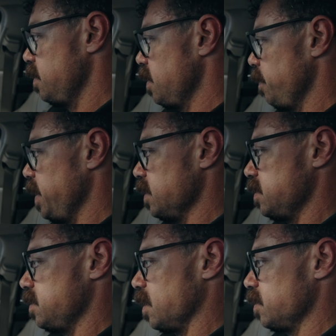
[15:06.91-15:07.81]
I mean, it
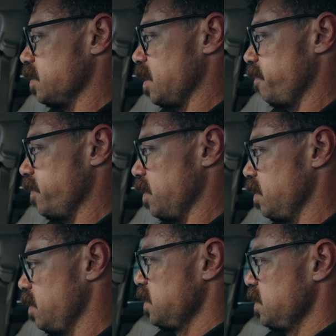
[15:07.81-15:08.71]
starts off at
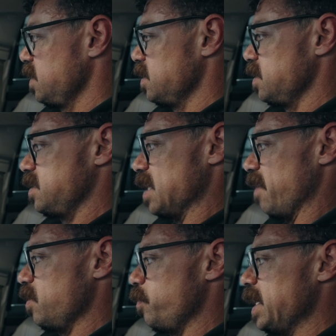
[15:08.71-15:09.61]

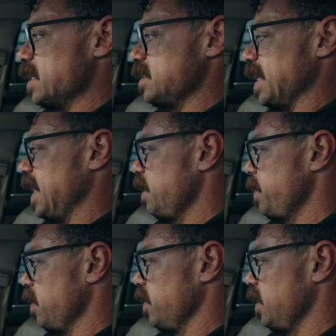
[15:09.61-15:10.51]
7 PSI
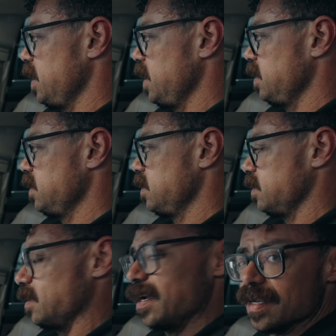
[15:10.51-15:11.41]
by Redline.
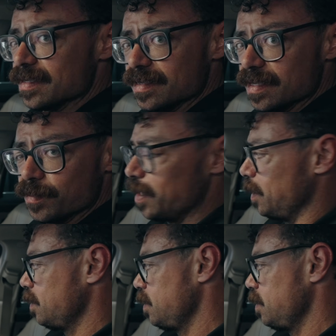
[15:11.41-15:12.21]
That doesn't seem right.